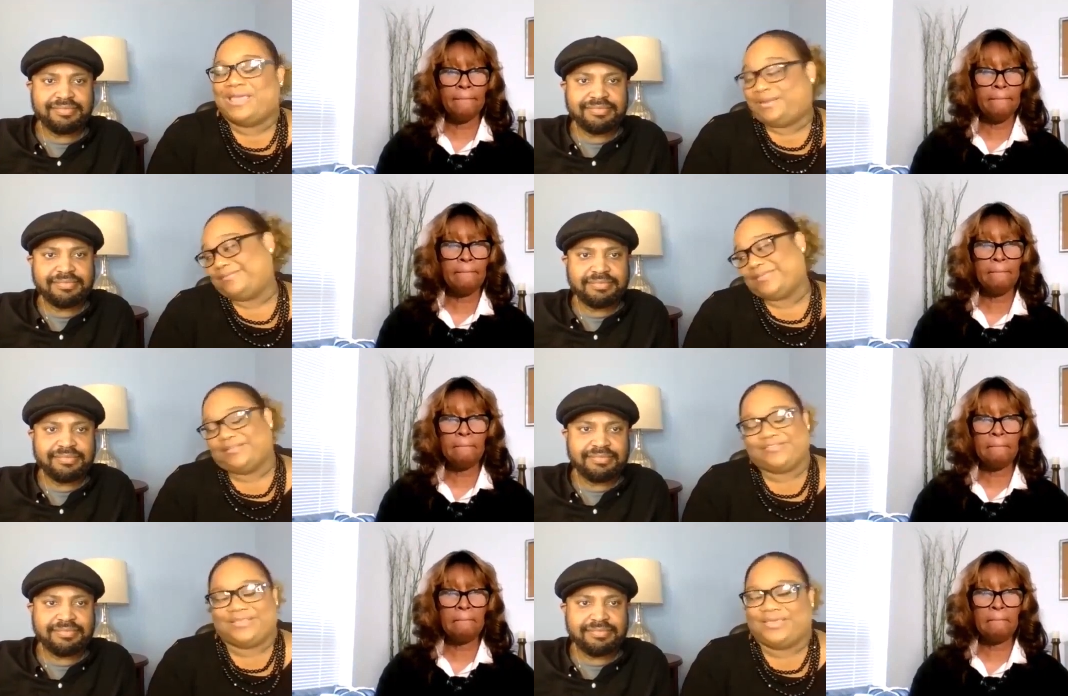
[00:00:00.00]
Speaker 1: And as
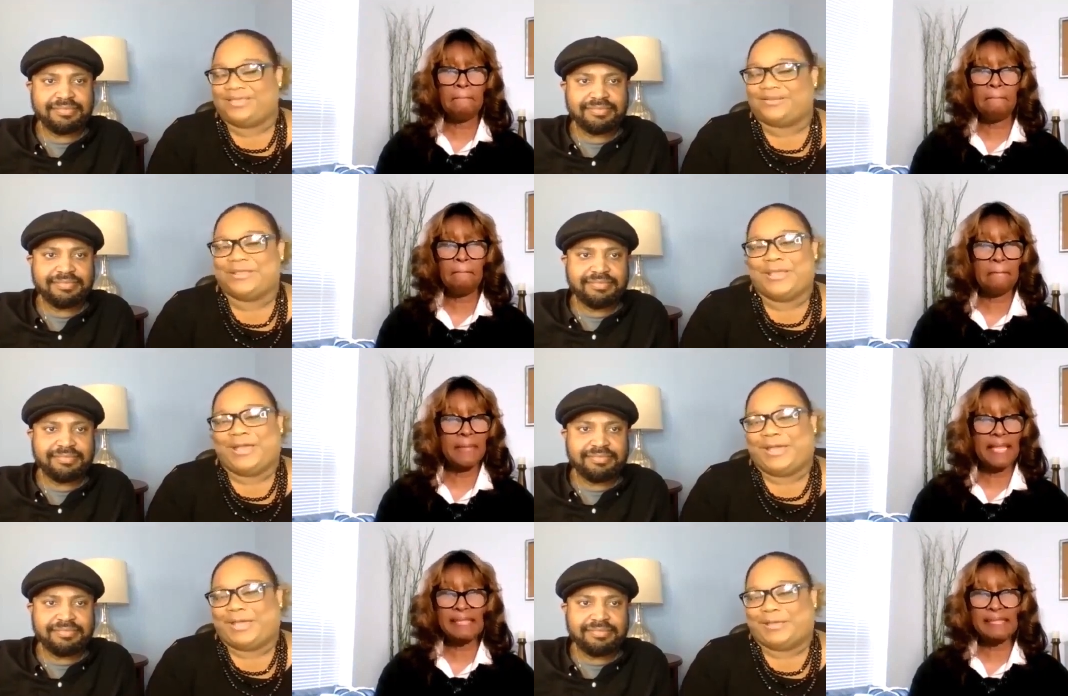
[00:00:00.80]
I said,
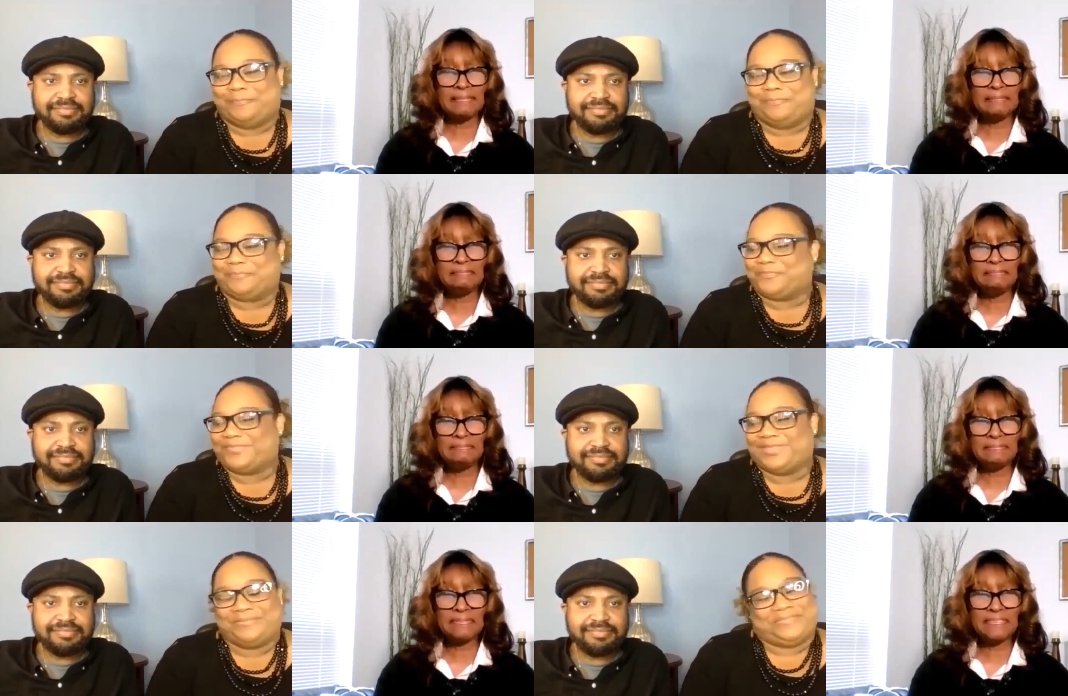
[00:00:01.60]
um,
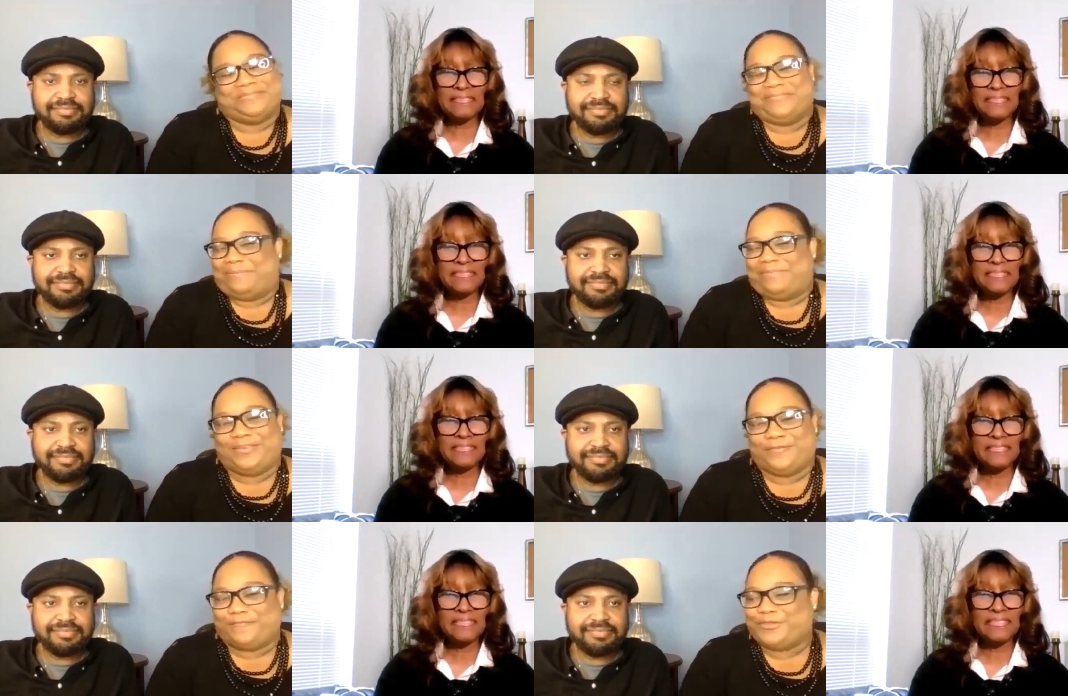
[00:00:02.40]

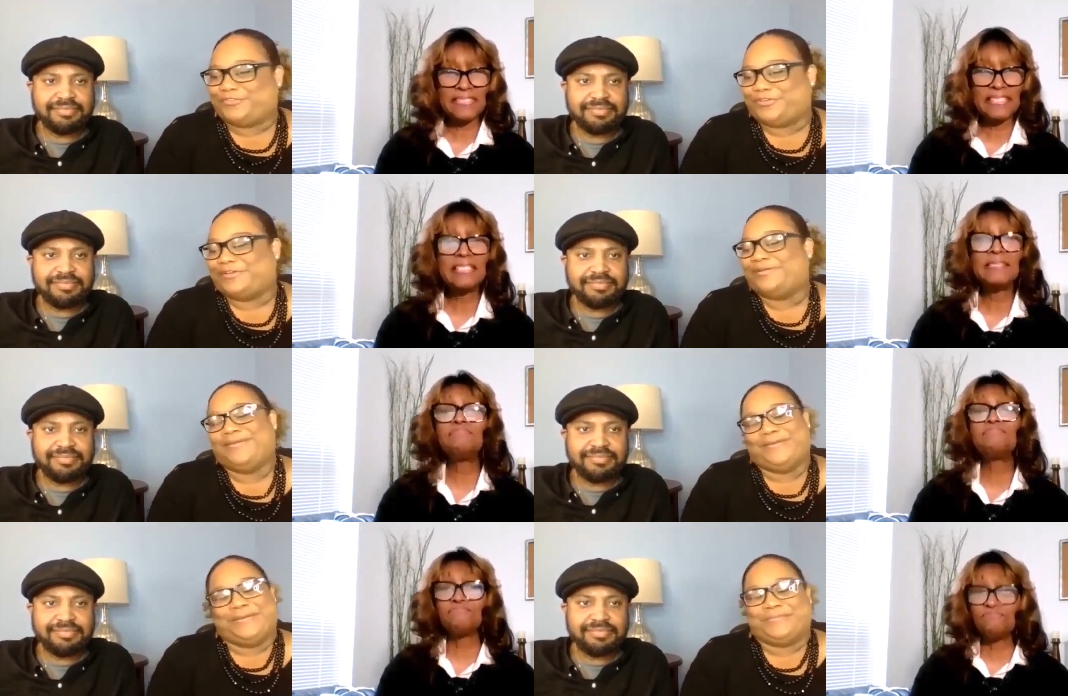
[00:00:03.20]
maybe in the
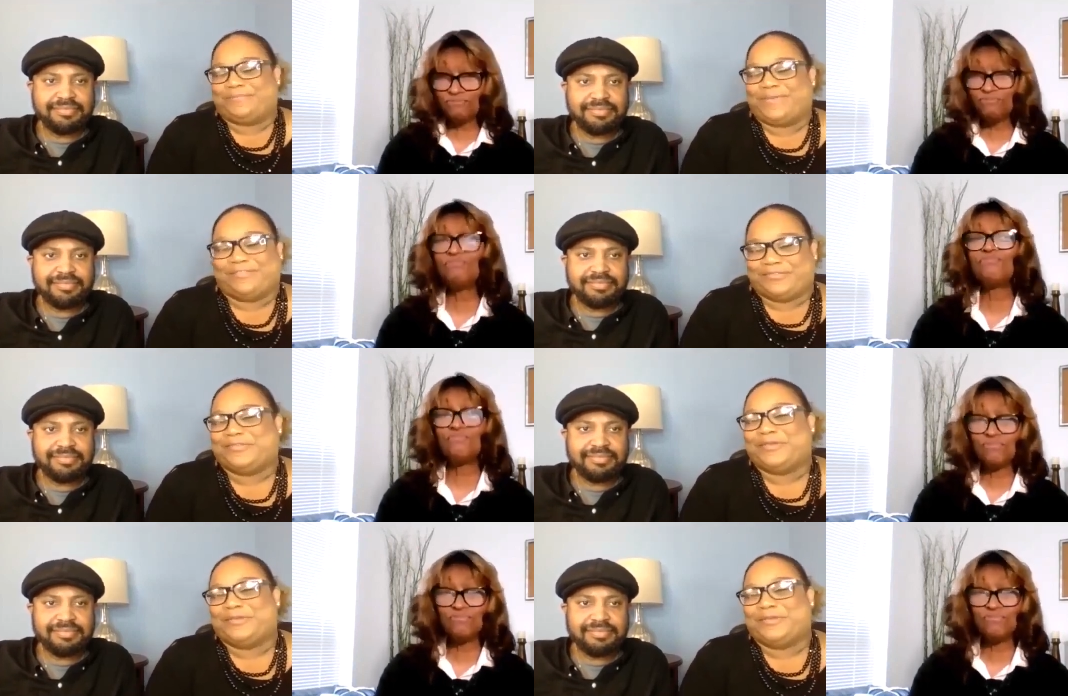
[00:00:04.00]
future, but Pastor